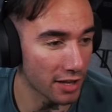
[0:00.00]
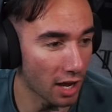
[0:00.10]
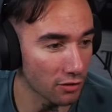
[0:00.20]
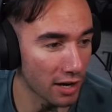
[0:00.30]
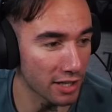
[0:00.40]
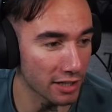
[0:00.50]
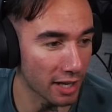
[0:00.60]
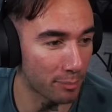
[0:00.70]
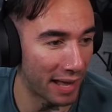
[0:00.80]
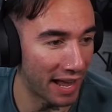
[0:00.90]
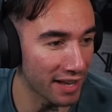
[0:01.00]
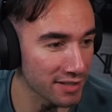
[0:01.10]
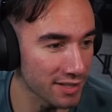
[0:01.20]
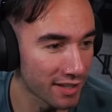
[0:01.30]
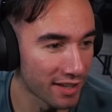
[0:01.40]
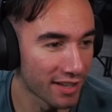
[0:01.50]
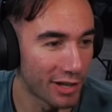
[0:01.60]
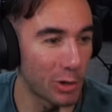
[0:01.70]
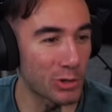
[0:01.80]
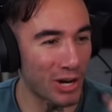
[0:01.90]
Y'all ready to get banned?
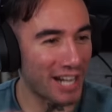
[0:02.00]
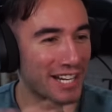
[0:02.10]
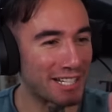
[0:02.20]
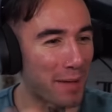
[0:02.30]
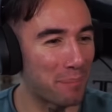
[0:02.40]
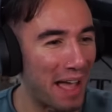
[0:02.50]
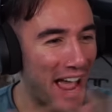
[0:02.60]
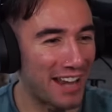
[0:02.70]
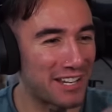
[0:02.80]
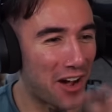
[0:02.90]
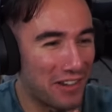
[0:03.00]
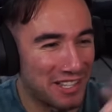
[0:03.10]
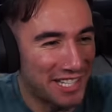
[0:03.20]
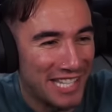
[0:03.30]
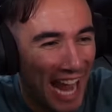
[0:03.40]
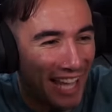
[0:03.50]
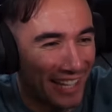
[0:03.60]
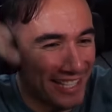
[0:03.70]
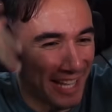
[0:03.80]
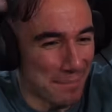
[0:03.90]
Who's ready to get banned? Yo, in the chat,
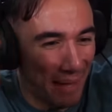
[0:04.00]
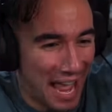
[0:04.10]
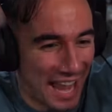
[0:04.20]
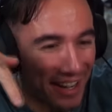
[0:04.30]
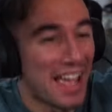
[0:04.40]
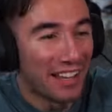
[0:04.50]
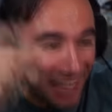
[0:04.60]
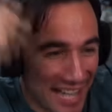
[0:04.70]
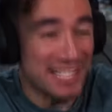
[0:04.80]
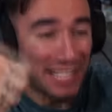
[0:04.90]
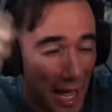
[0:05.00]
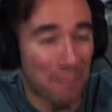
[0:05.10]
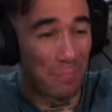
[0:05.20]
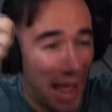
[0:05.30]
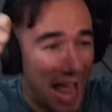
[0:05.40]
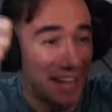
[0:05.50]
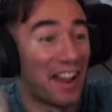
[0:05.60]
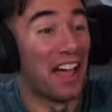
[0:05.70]
let's get banned. Let's get banned.